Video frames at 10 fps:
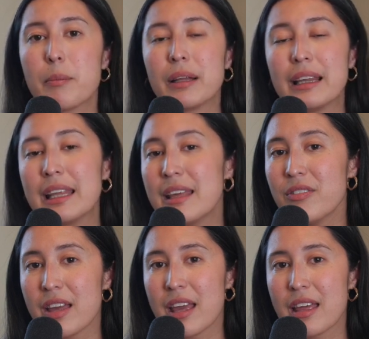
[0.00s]

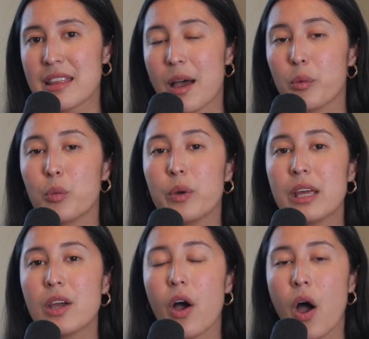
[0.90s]
believing that
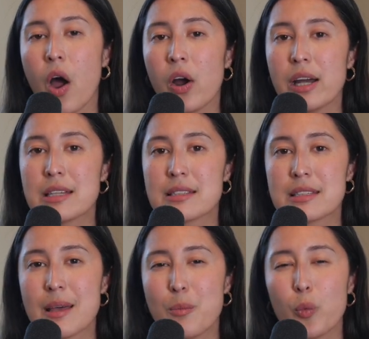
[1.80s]
we are in
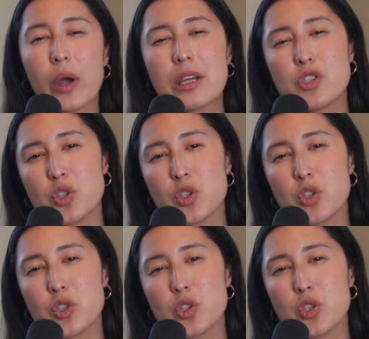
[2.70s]
some way